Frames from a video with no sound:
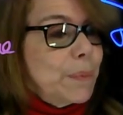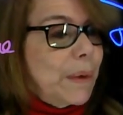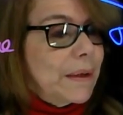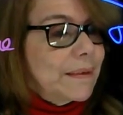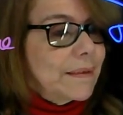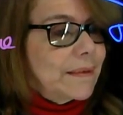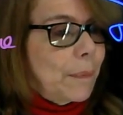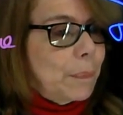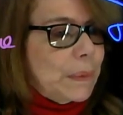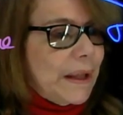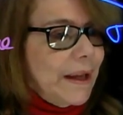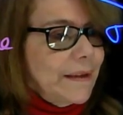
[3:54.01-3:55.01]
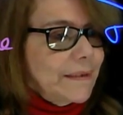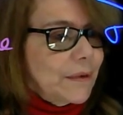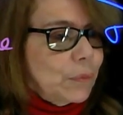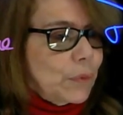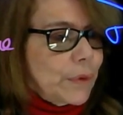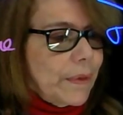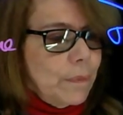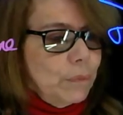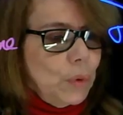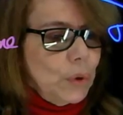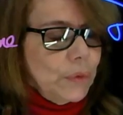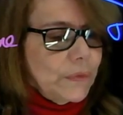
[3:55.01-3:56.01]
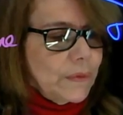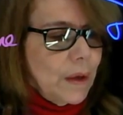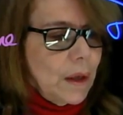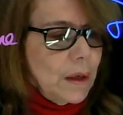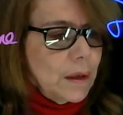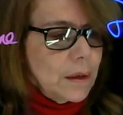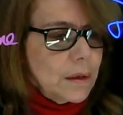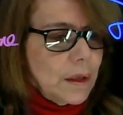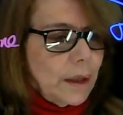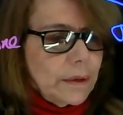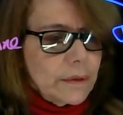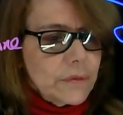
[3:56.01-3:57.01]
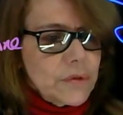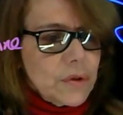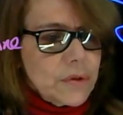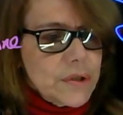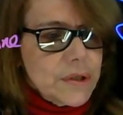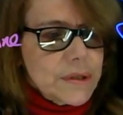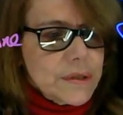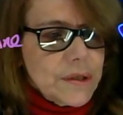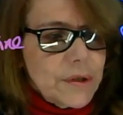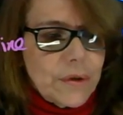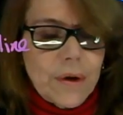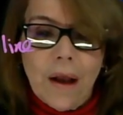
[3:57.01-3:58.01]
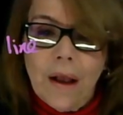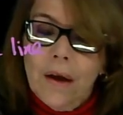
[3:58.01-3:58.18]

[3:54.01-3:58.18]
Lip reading: but the places where the most negative charge is here.